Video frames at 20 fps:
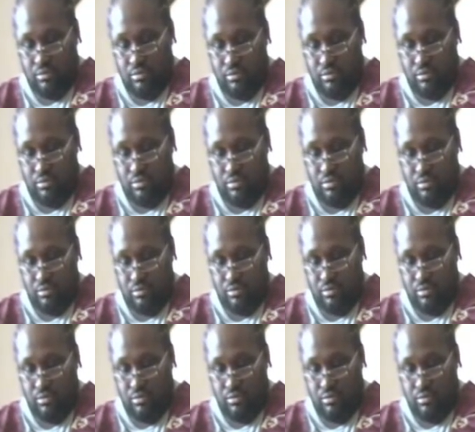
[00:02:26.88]

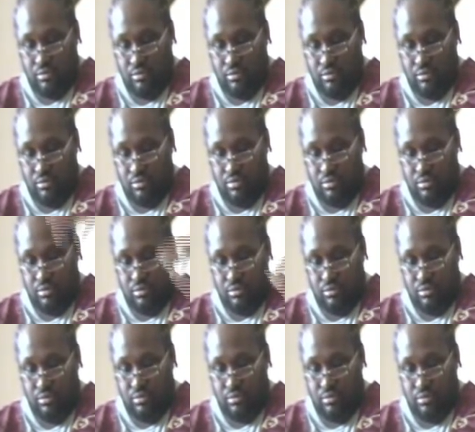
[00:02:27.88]

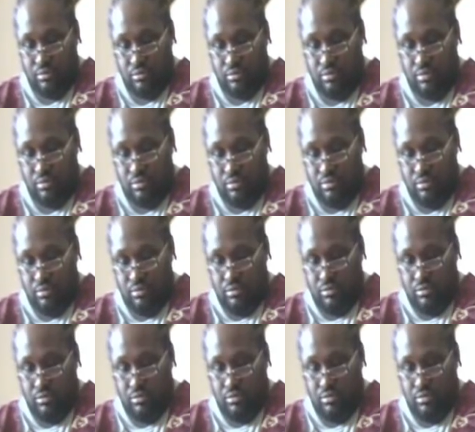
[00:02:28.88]

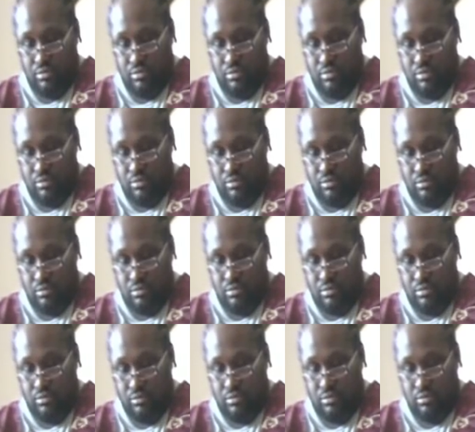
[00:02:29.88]

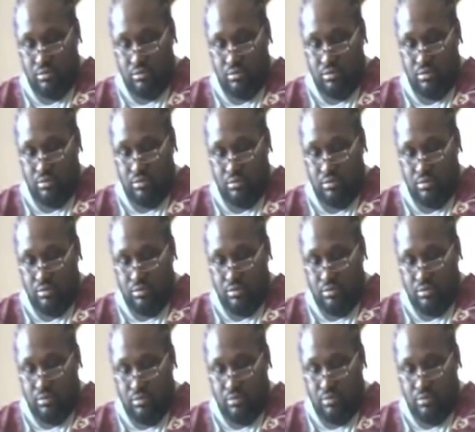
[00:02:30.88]

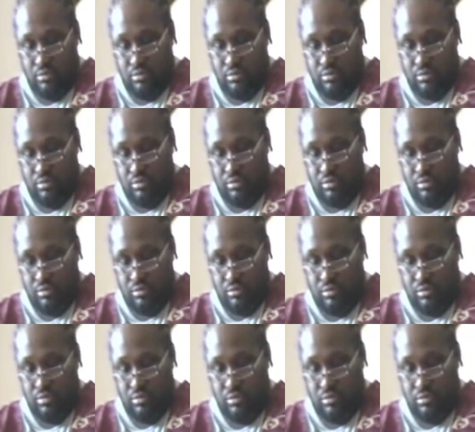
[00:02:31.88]

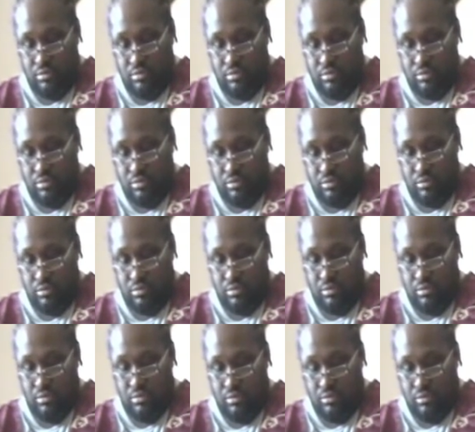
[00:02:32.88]

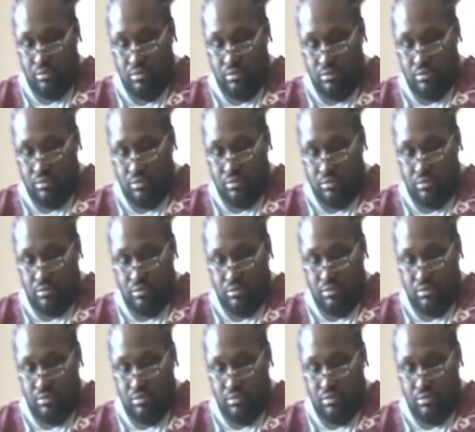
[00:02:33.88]
No words are spoken by the person on screen.